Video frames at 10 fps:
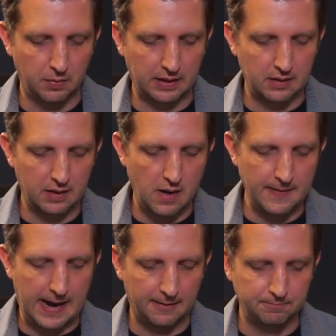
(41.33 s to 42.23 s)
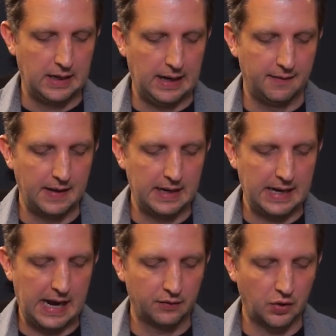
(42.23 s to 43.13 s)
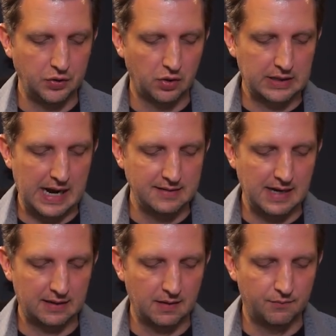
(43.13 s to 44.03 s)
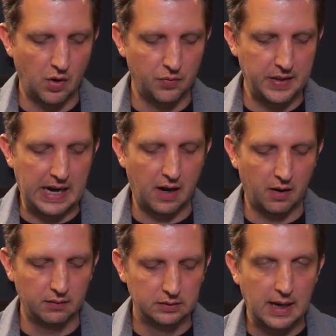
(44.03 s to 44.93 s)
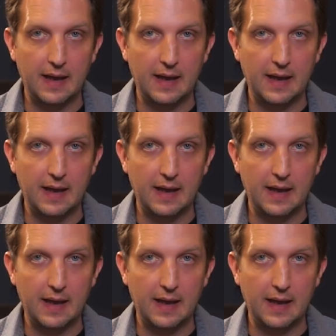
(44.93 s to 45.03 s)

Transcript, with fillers: You want to click on that and then it has all your contact info there.